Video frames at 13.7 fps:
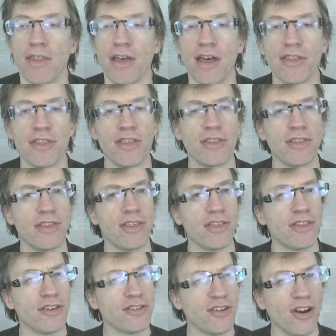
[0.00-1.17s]
The, the,
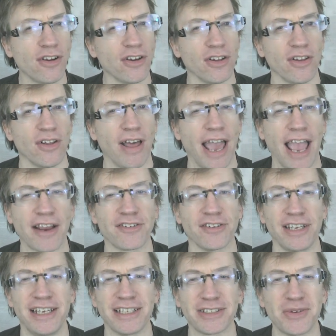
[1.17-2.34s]
the, circle
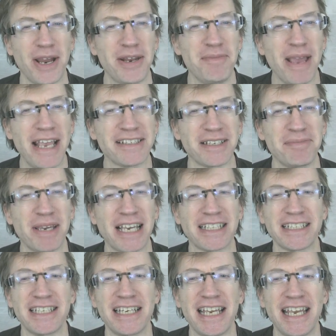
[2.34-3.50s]
actually is quite amazing
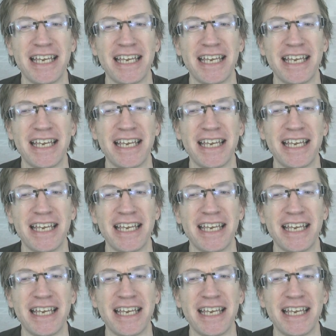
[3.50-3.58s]
because it,